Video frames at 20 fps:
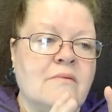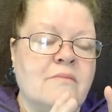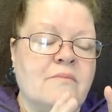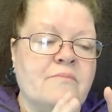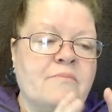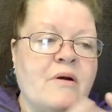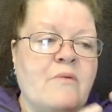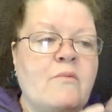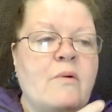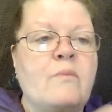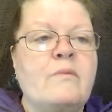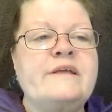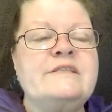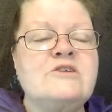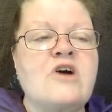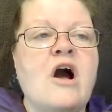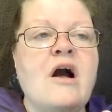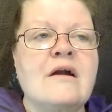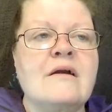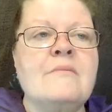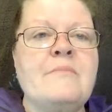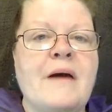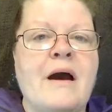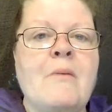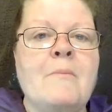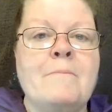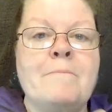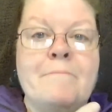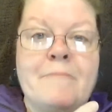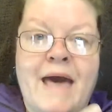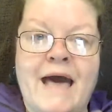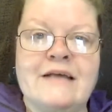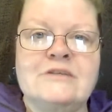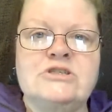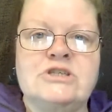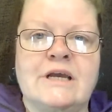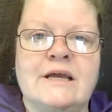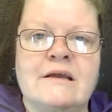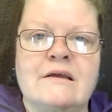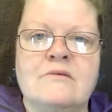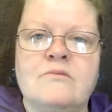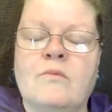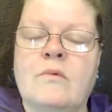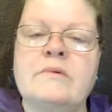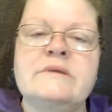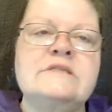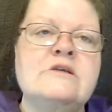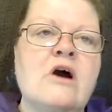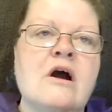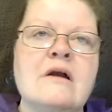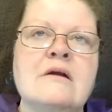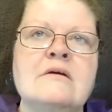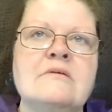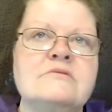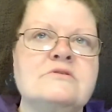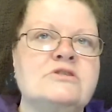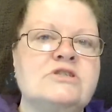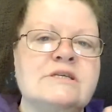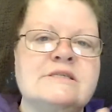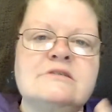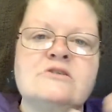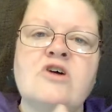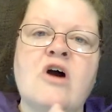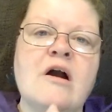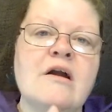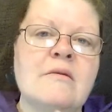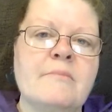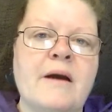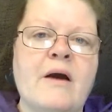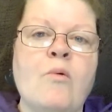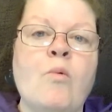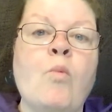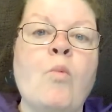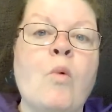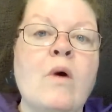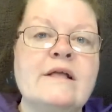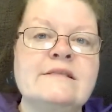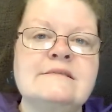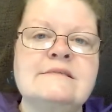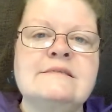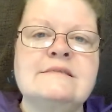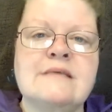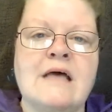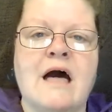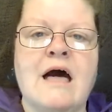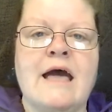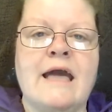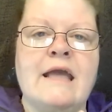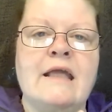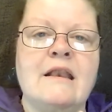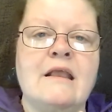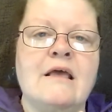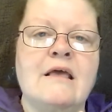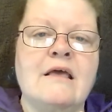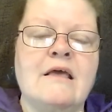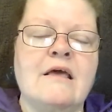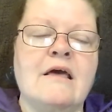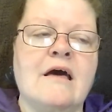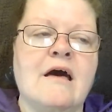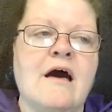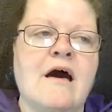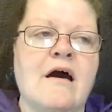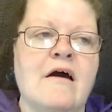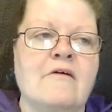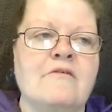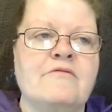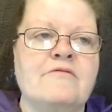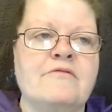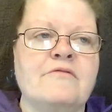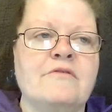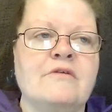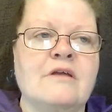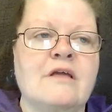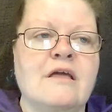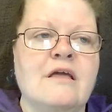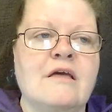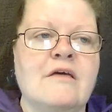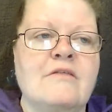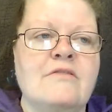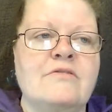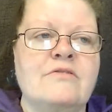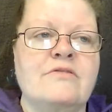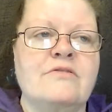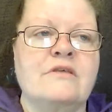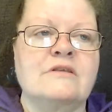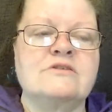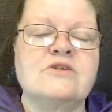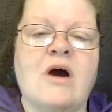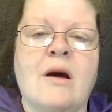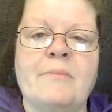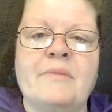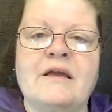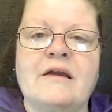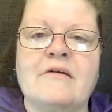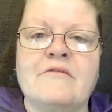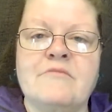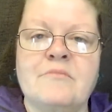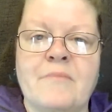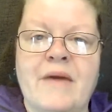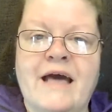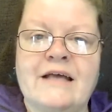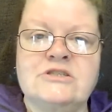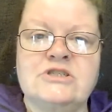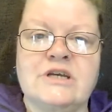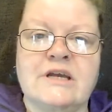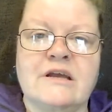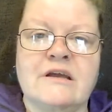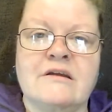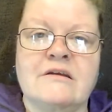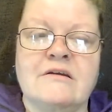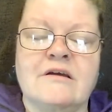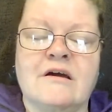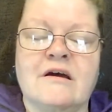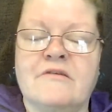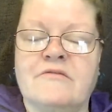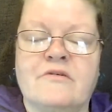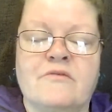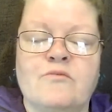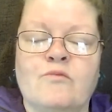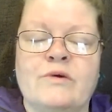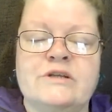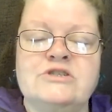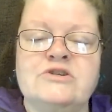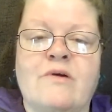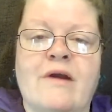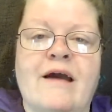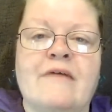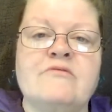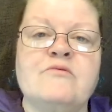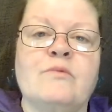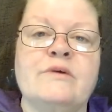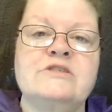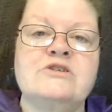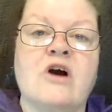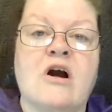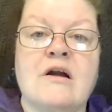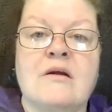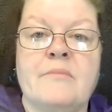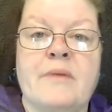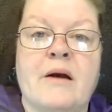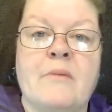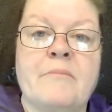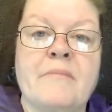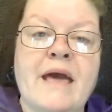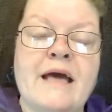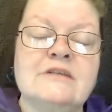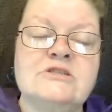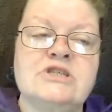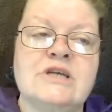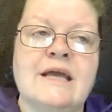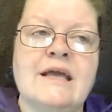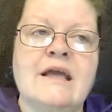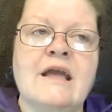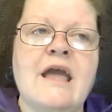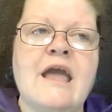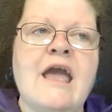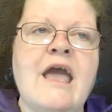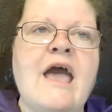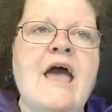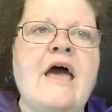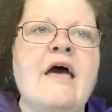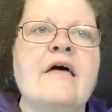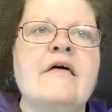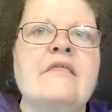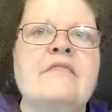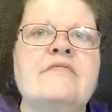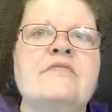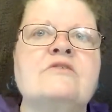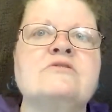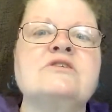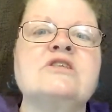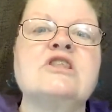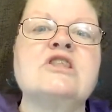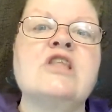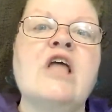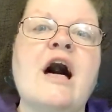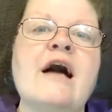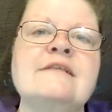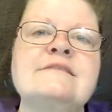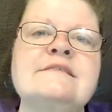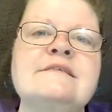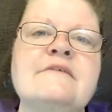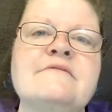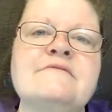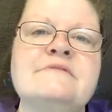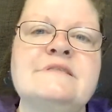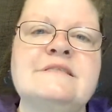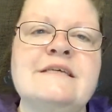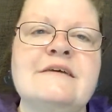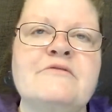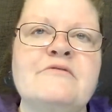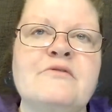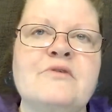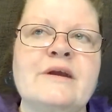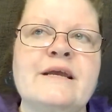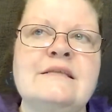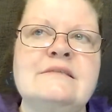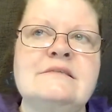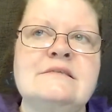when we talk about magic, when we just talk about one side of the topic of magic, of witchcraft, we talk about magic. There's lots of different